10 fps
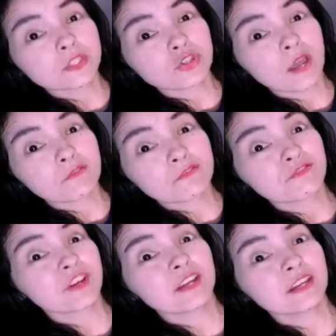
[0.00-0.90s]
You need to have
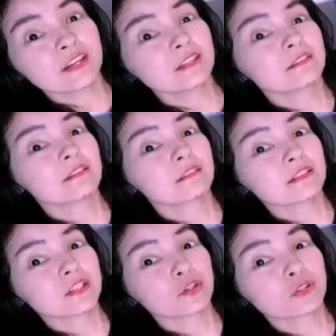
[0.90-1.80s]
faith that
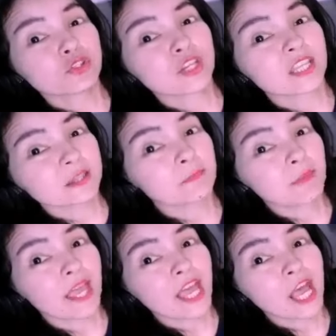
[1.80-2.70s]
things are going to
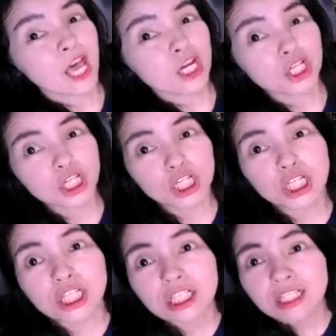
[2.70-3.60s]
get
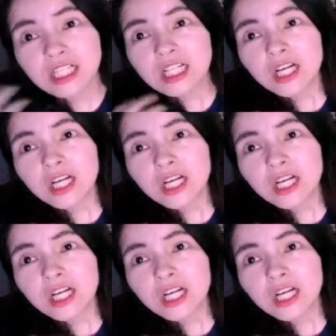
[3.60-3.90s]
better.